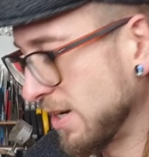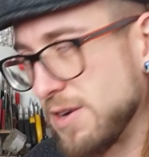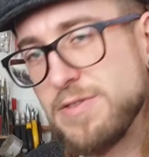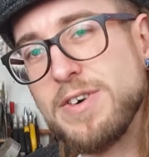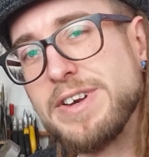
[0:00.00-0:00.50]
I'll
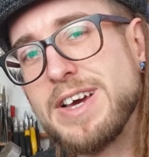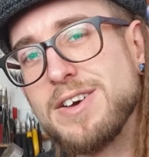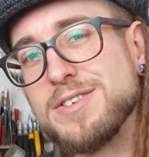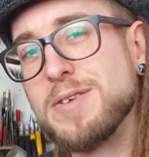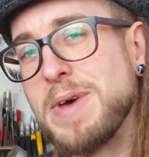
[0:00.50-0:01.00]
find out
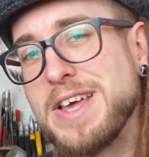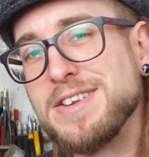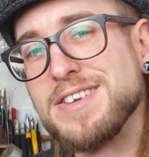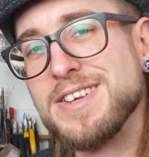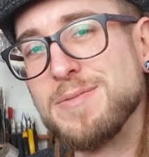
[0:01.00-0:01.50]
as I'm
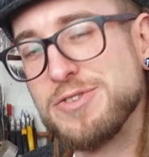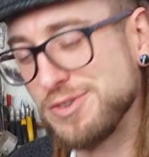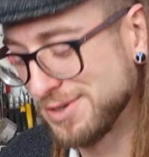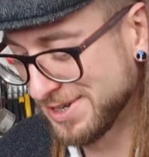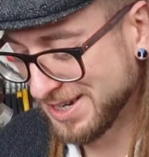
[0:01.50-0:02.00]
editing, I'm sure.